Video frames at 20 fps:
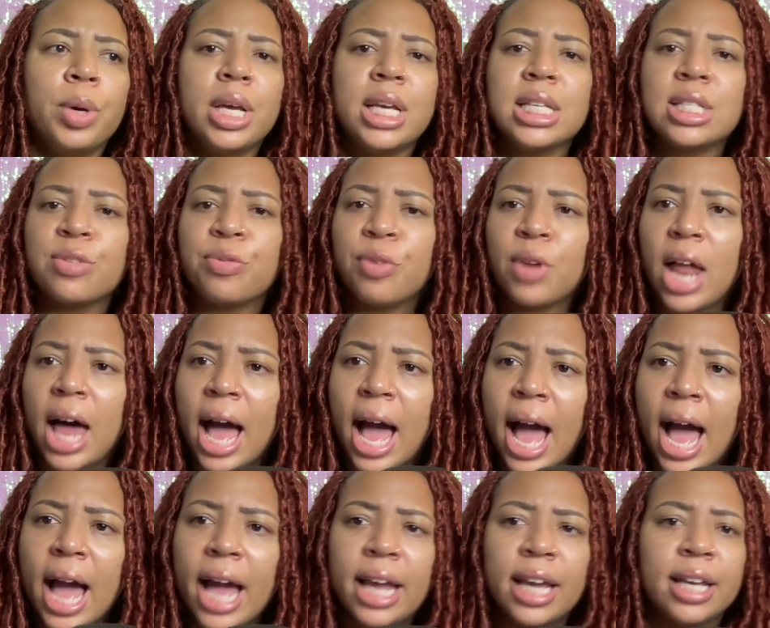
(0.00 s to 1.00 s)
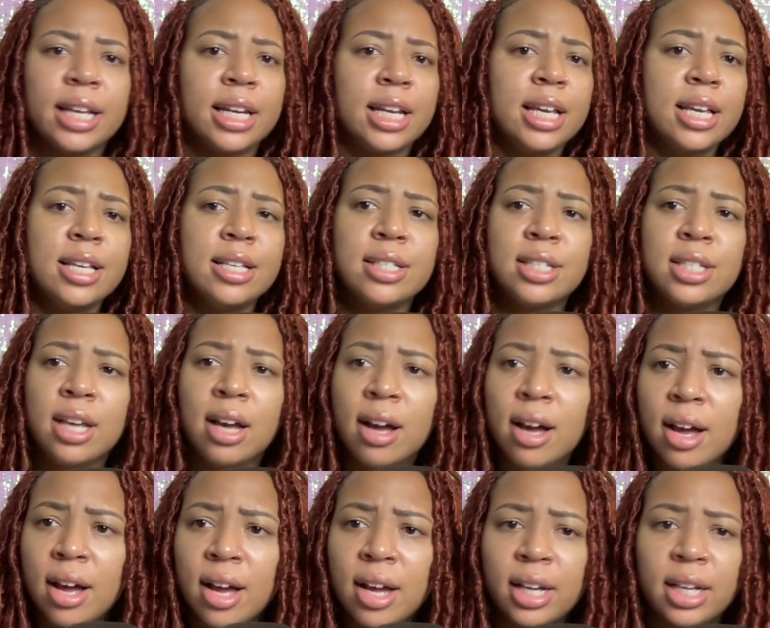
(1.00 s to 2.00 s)
he's fly and he's
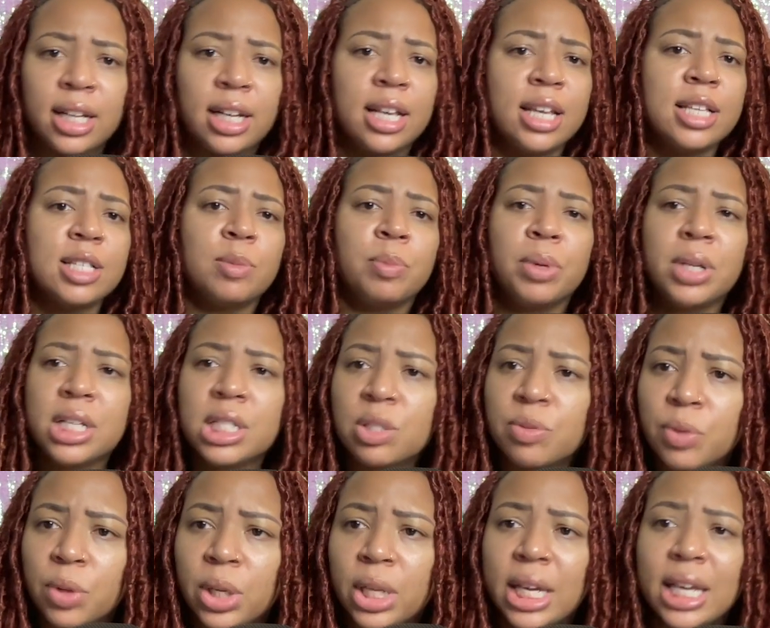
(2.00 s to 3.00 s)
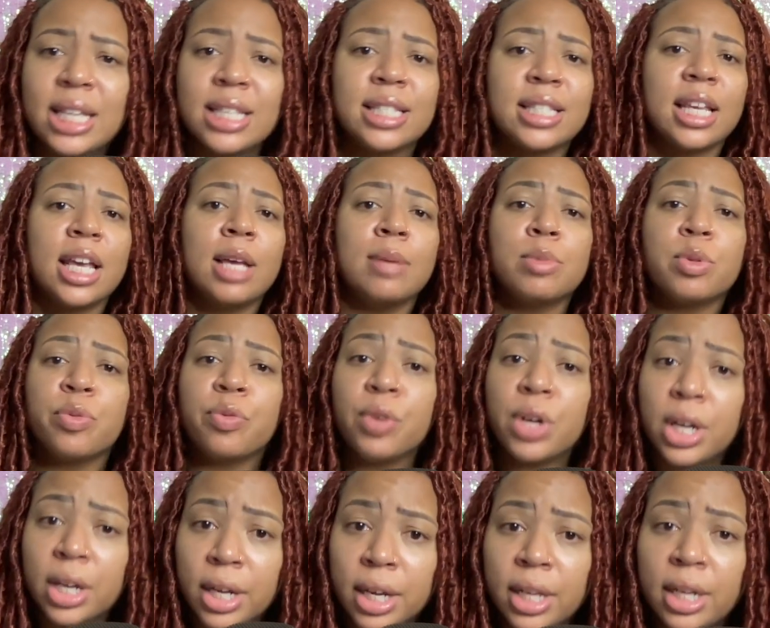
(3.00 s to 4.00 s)
young and he's blissful and he seems
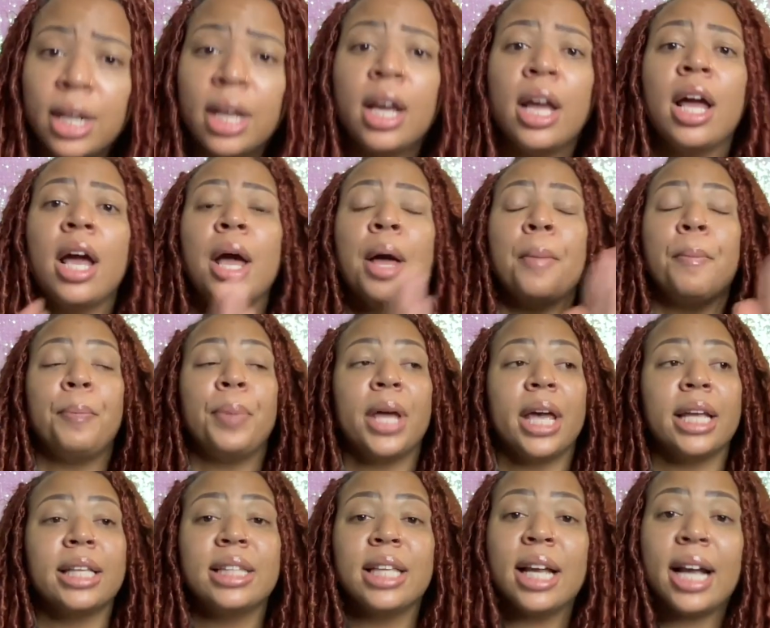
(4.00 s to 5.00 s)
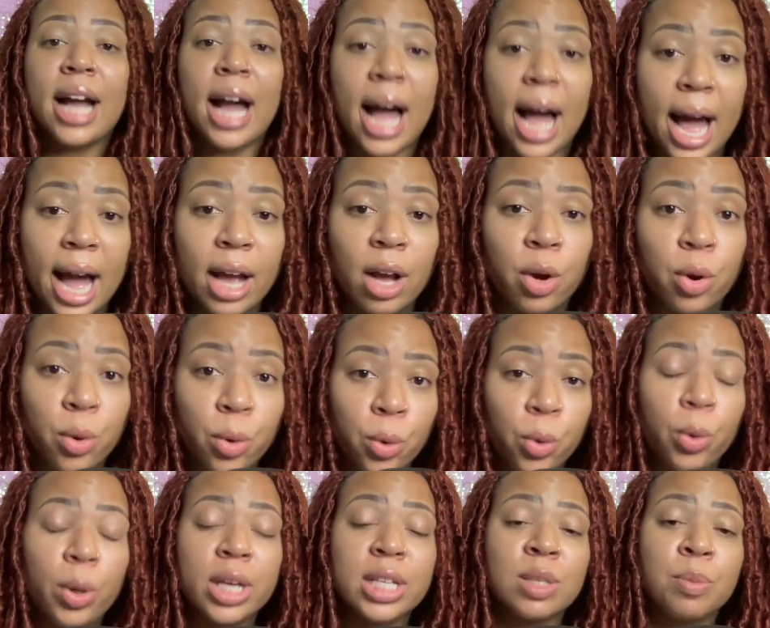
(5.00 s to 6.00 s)
fun. Pick the guy
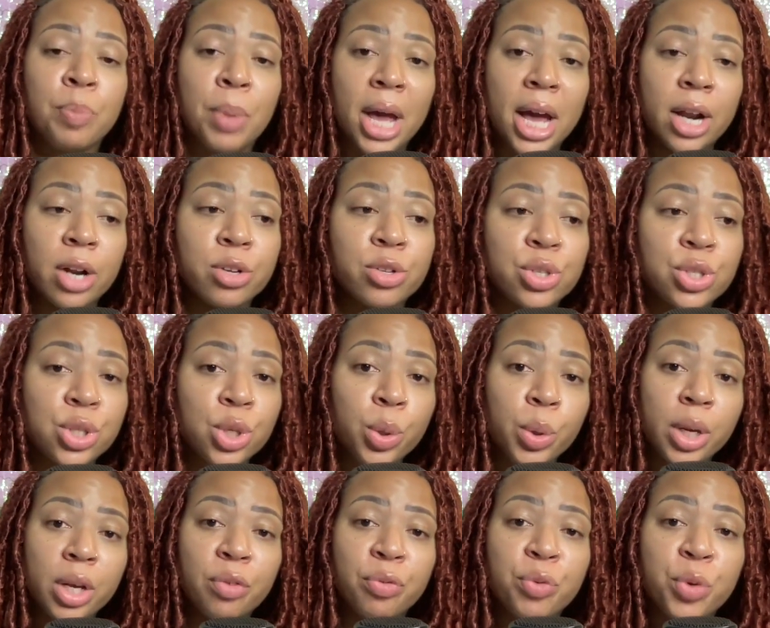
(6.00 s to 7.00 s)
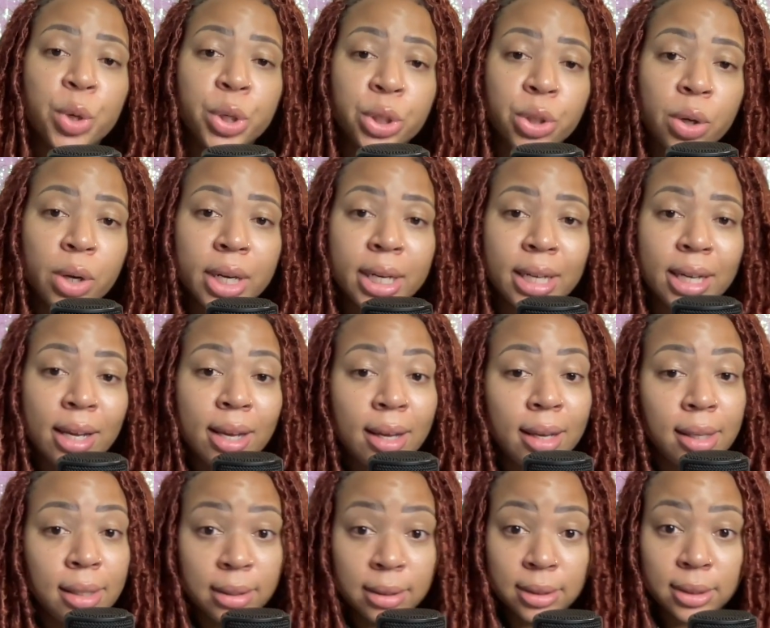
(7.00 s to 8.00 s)
who is better suited for your
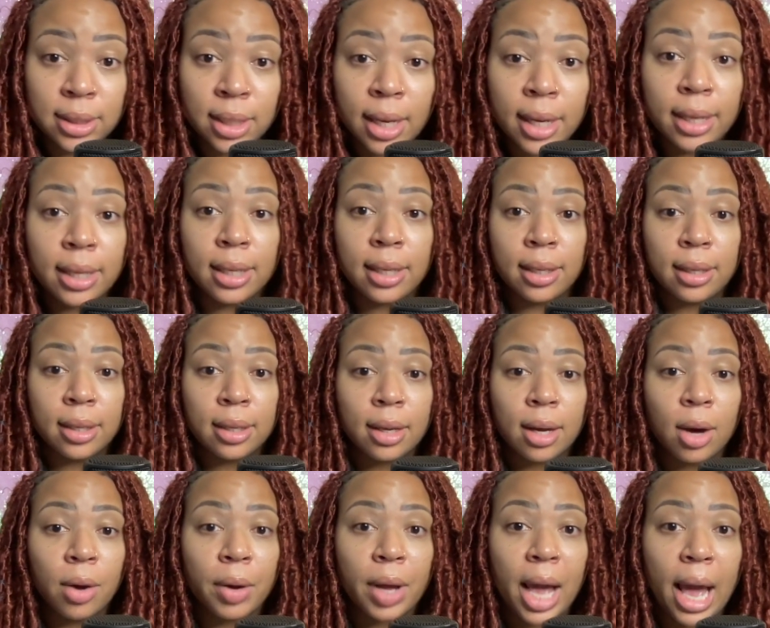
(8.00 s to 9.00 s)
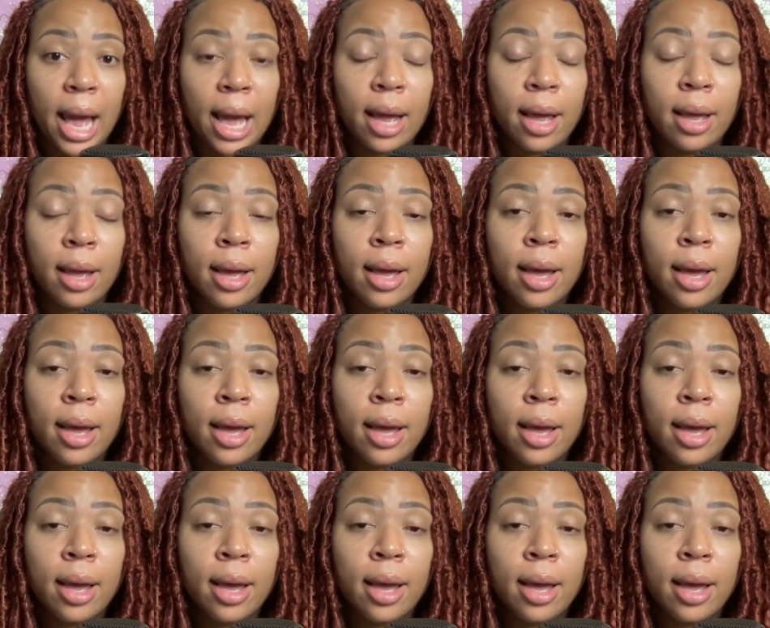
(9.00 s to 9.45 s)
needs, honey, okay?